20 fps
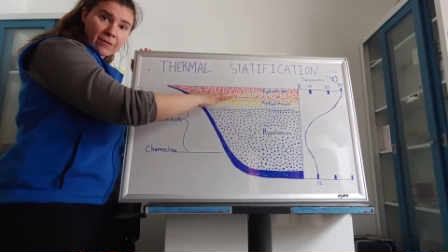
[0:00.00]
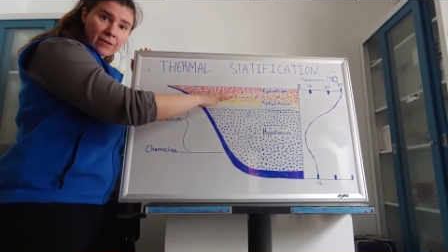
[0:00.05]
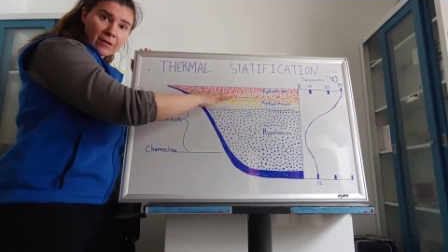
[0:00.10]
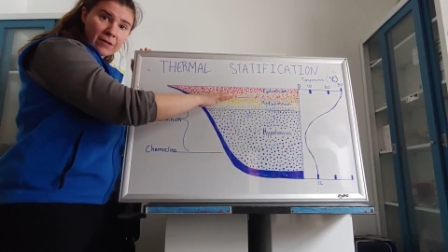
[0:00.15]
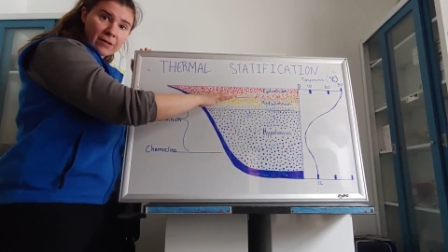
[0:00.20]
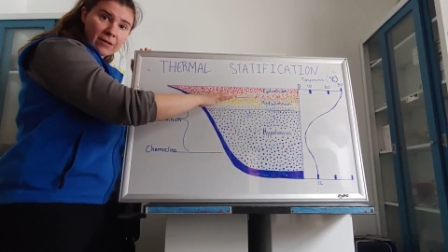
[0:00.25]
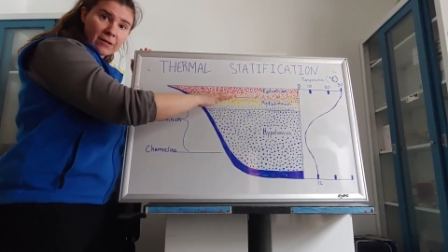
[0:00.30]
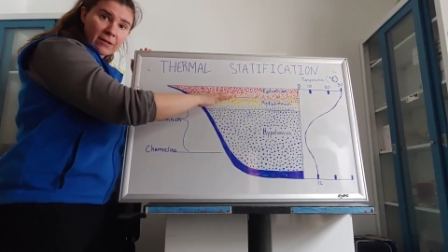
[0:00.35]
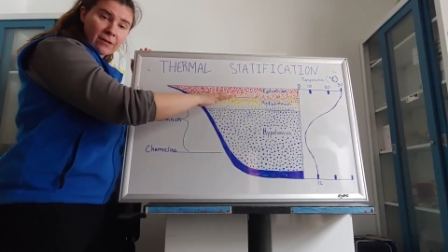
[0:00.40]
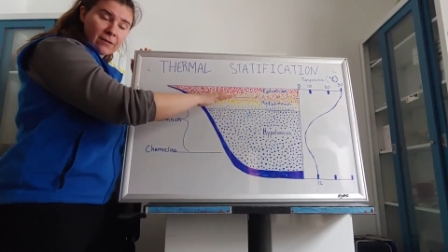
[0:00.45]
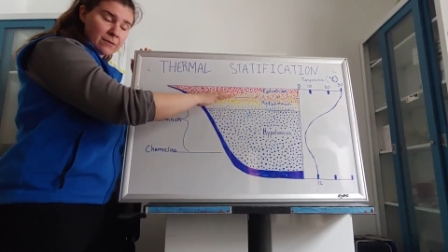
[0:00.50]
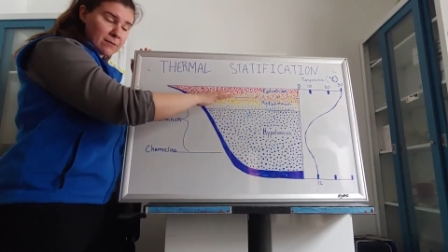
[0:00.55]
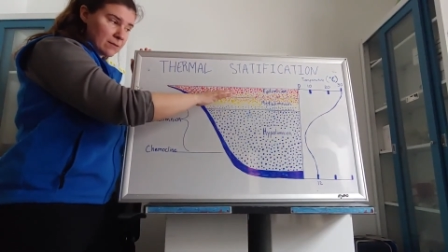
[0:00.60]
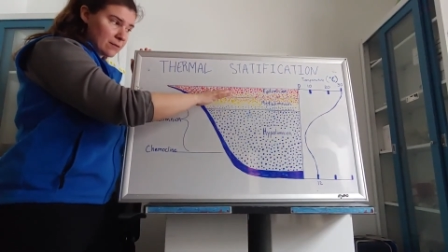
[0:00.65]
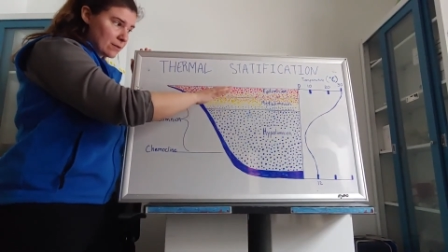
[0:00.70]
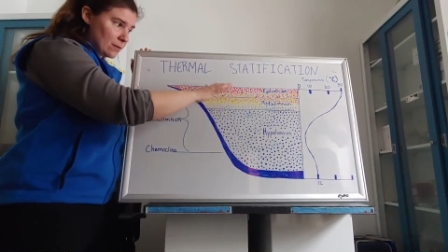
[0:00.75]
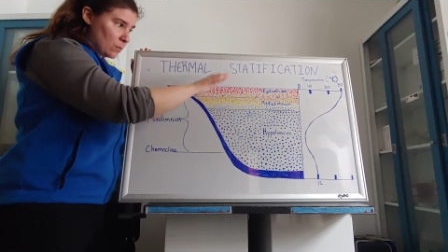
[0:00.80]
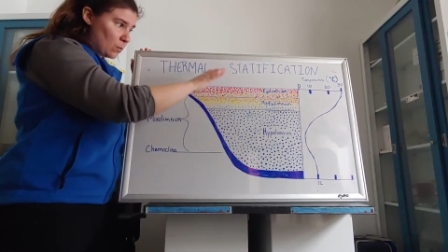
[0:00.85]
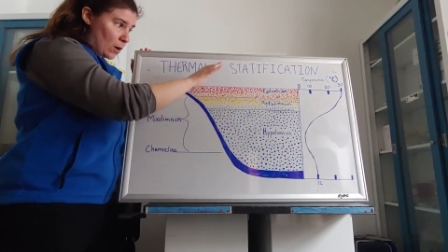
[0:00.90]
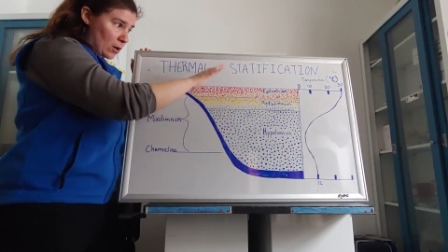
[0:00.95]

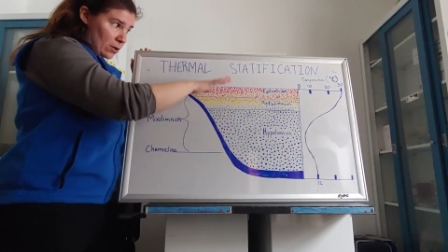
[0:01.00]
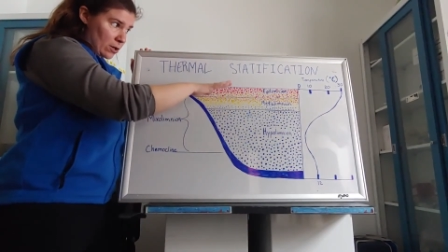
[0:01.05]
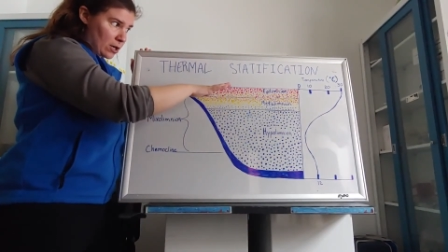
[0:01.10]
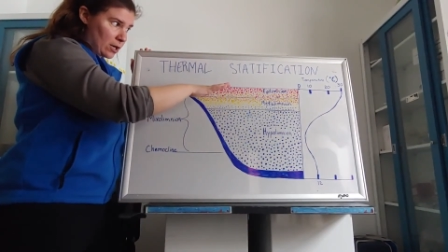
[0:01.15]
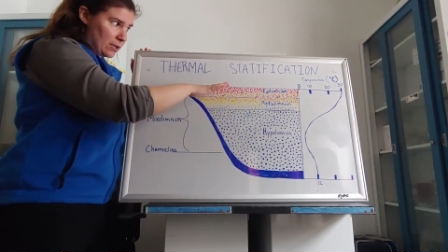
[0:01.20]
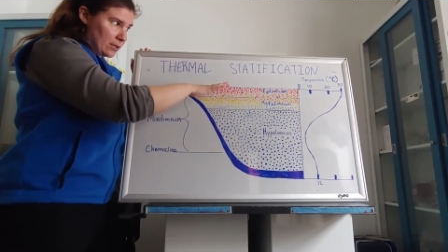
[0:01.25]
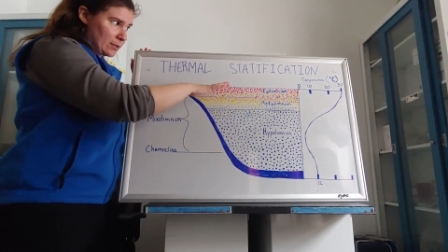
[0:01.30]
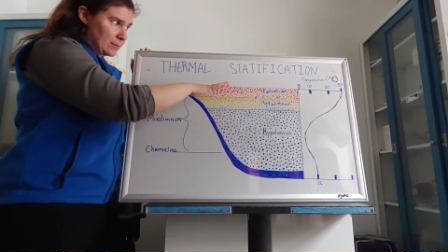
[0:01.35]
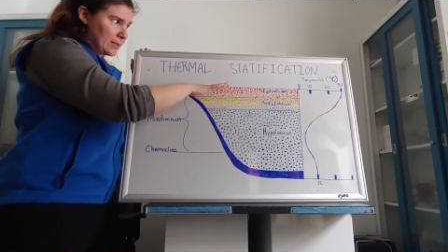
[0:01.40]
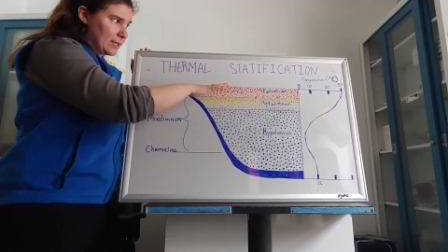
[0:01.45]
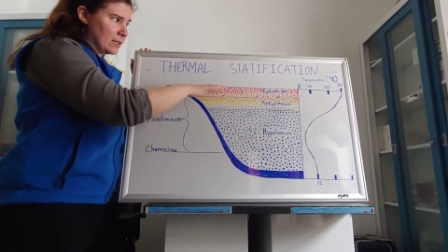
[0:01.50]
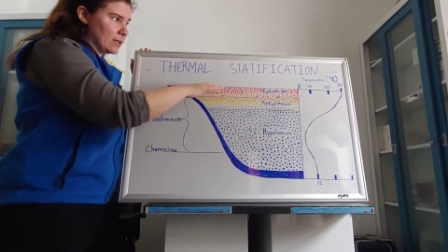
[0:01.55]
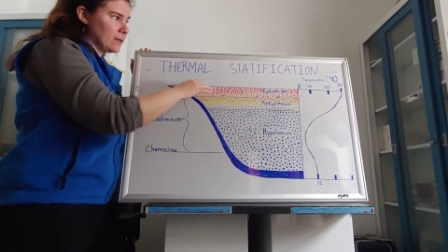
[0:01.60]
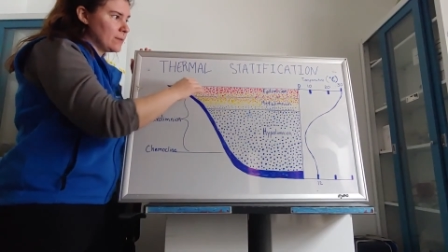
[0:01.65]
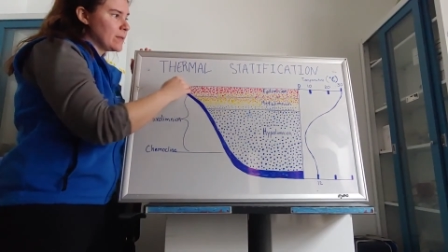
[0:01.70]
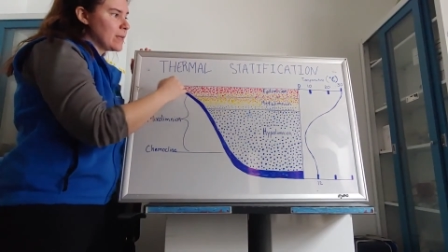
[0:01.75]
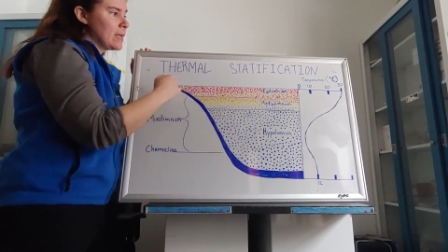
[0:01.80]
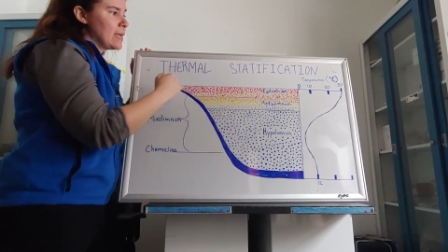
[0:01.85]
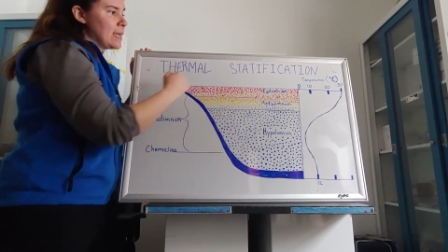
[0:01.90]
the water column here